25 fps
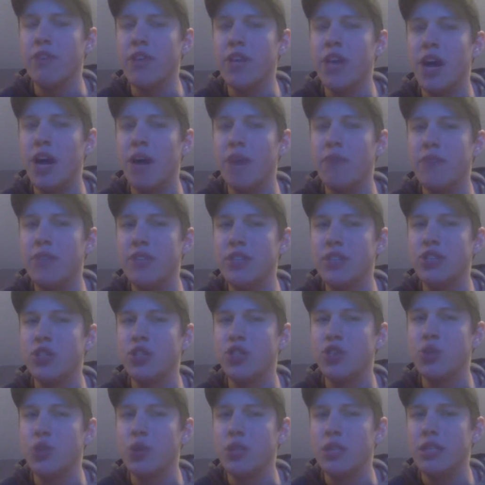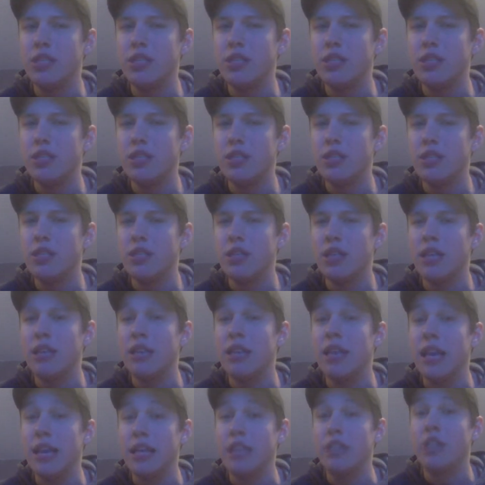the obvious choices that
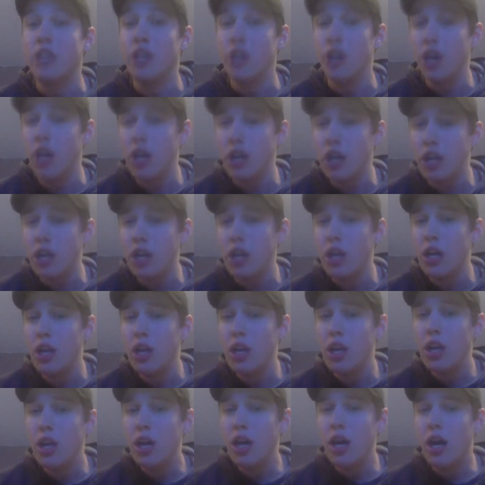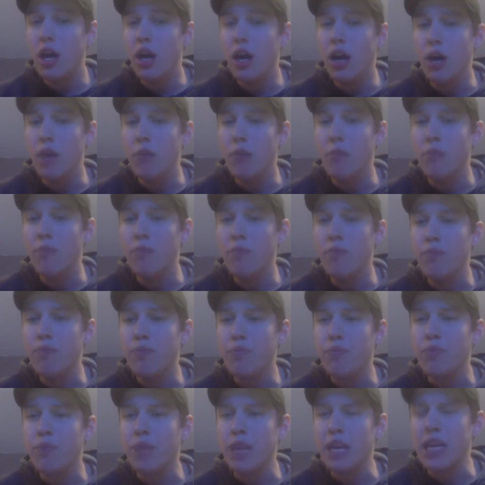they took. And
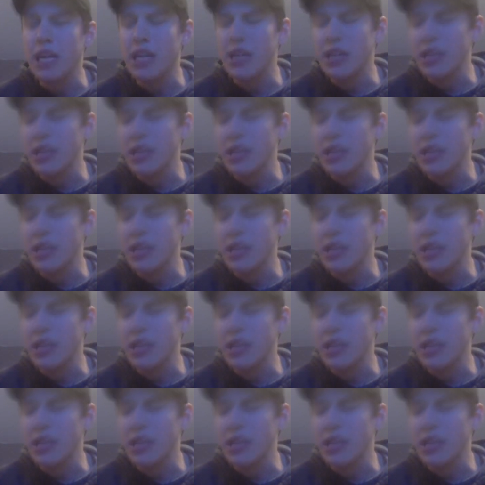I